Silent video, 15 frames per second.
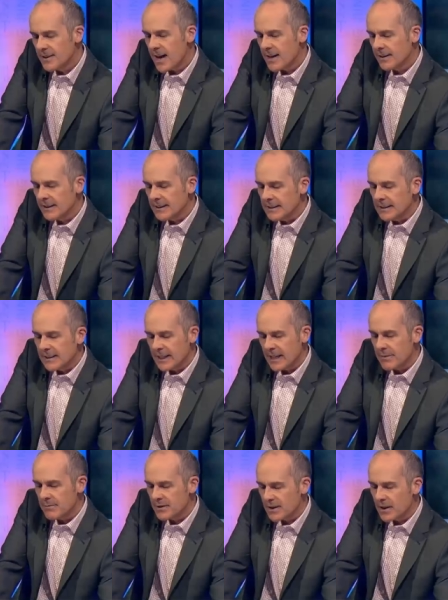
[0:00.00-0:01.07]
now leading
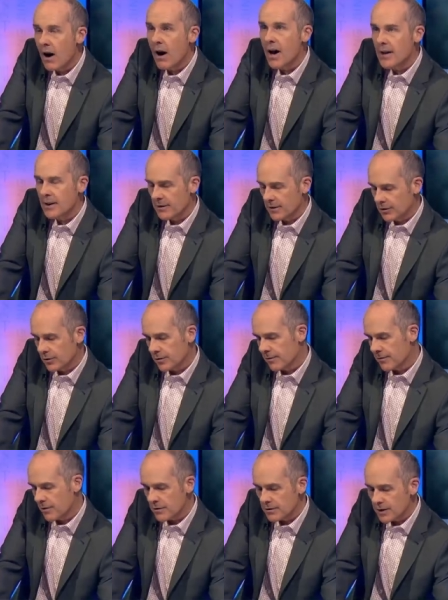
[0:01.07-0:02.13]
Team Sky in the Tour de
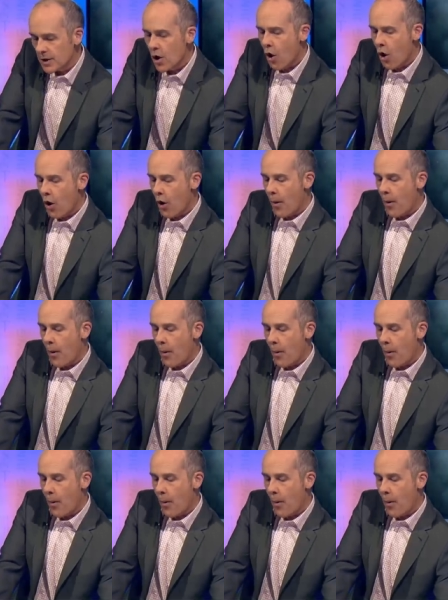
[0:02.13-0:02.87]
France. I'll stop you there, Tom.